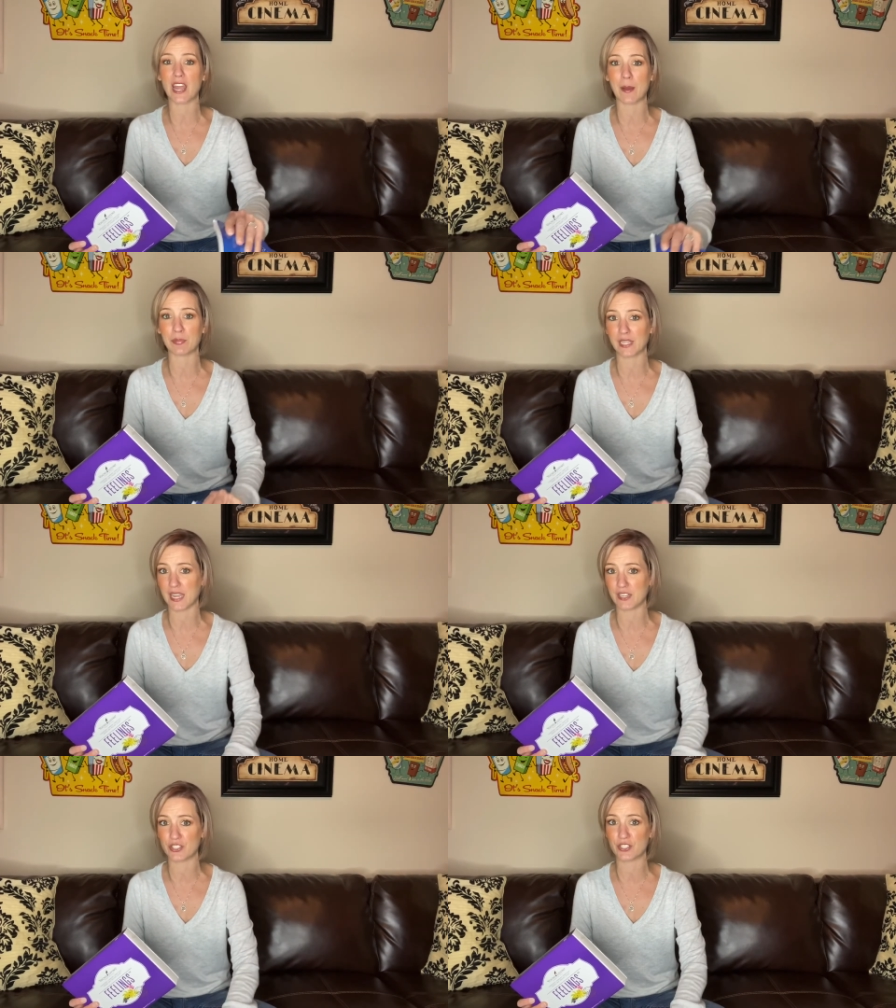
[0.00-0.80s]

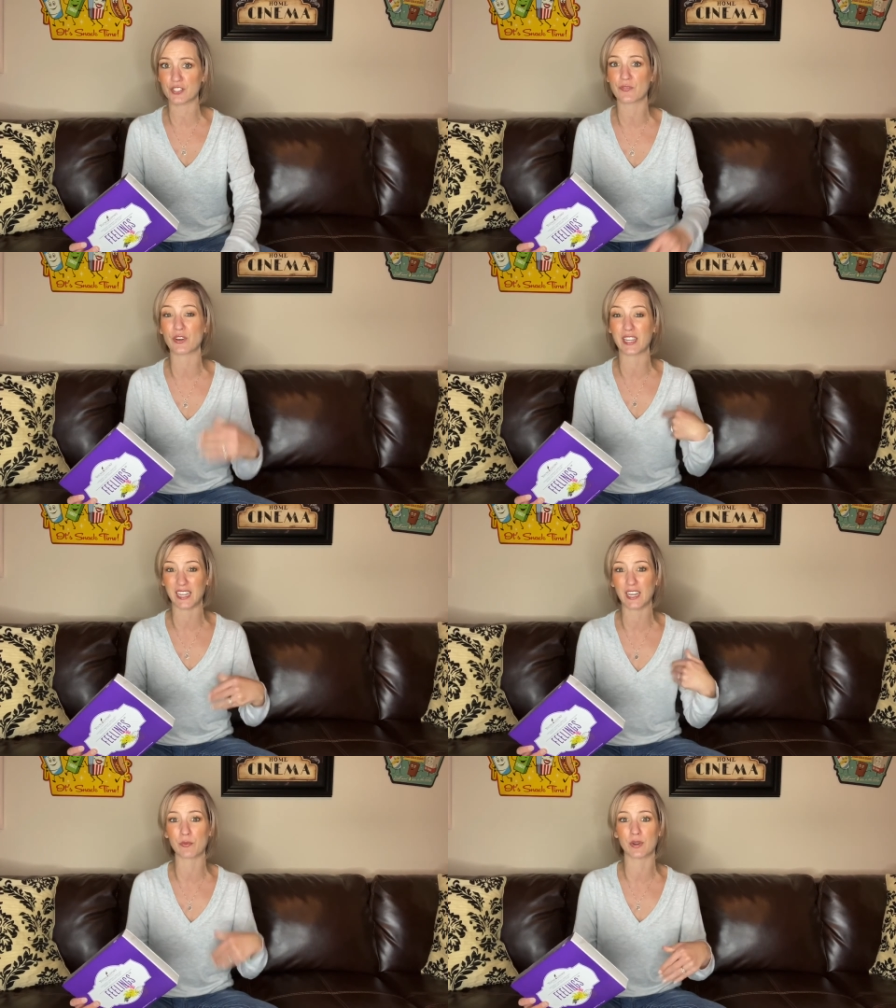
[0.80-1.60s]
applications for
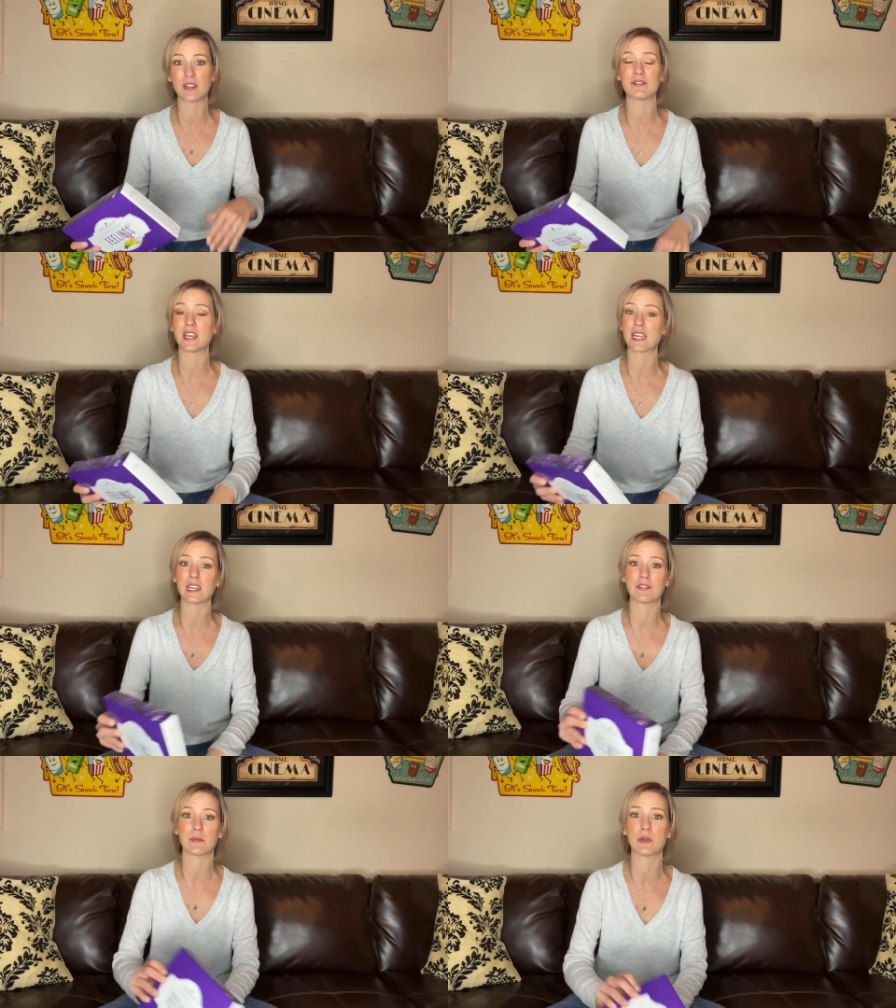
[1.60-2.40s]
getting rid of
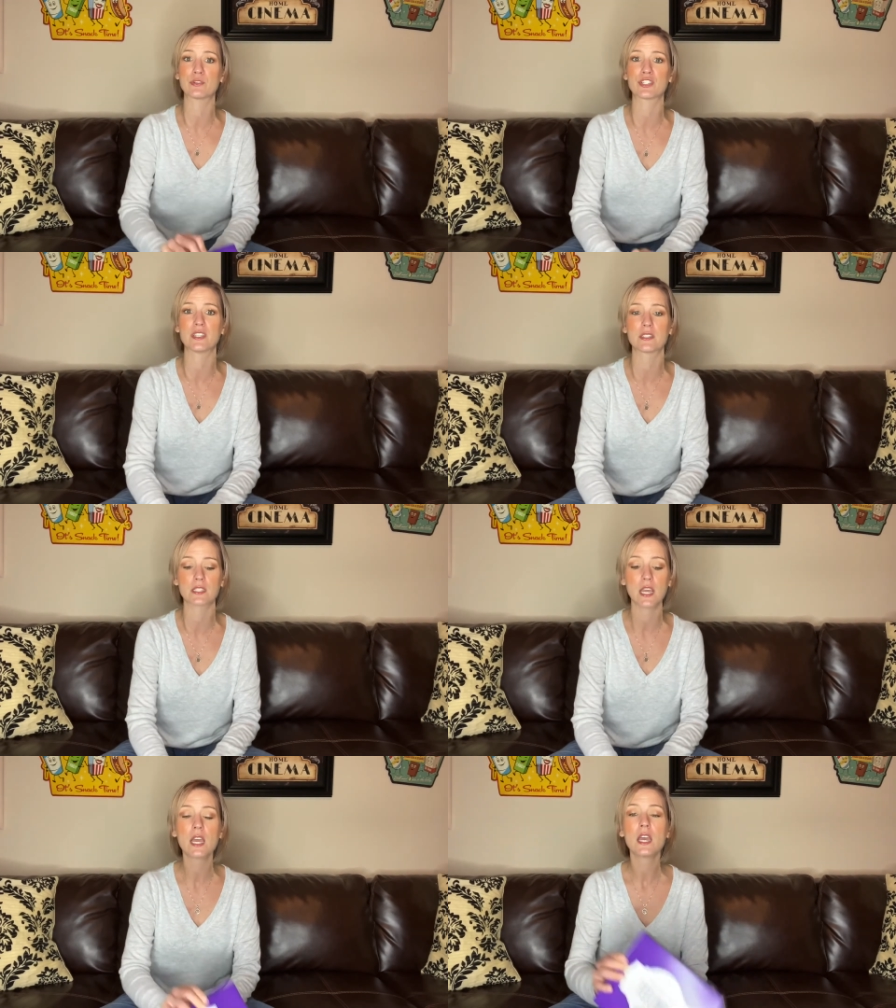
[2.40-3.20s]
negative emotions,